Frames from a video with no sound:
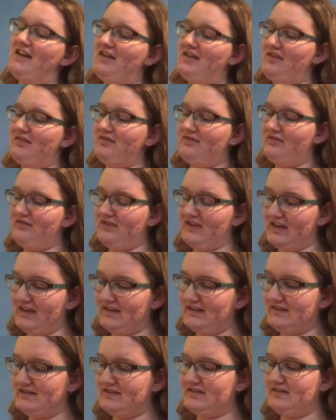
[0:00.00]

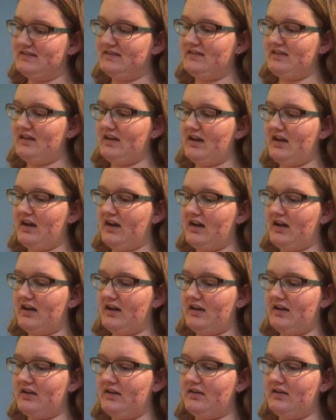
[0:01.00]
feet
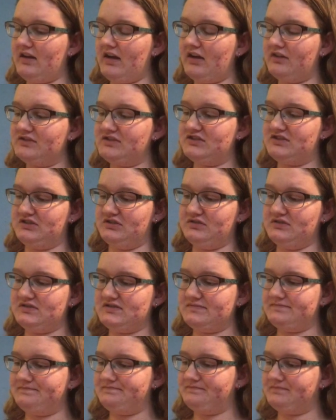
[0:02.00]

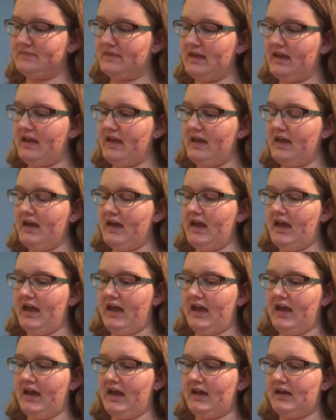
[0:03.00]
altitudes.
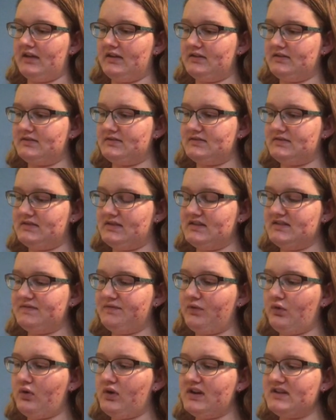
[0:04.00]
And these
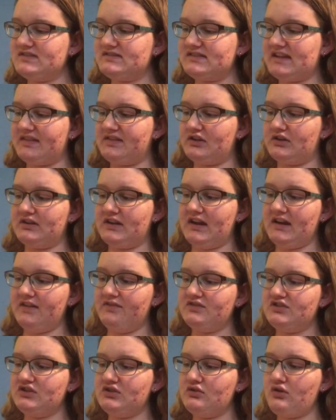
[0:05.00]
forests that they're
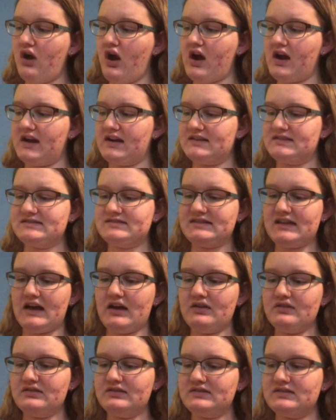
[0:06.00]
native to are in
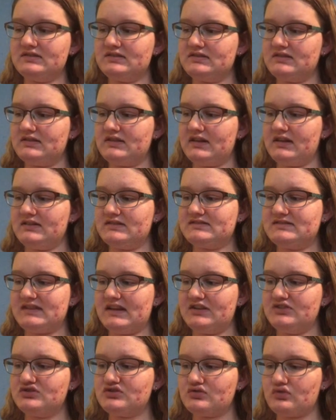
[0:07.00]
south
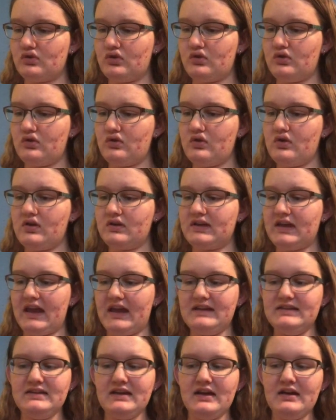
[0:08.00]
central
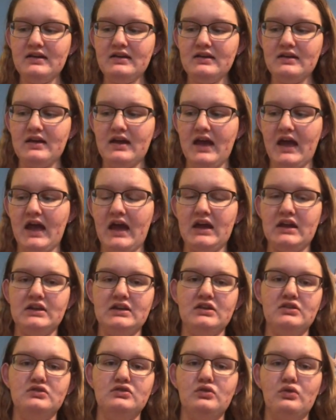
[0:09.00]
Kenya
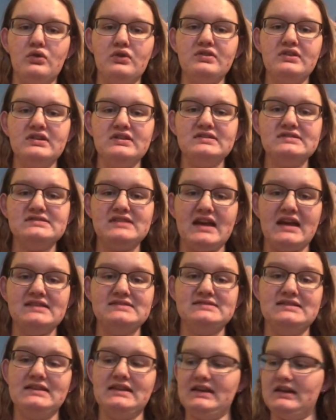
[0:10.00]
and northern
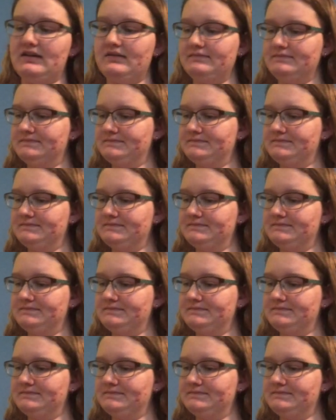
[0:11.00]
Tanzania.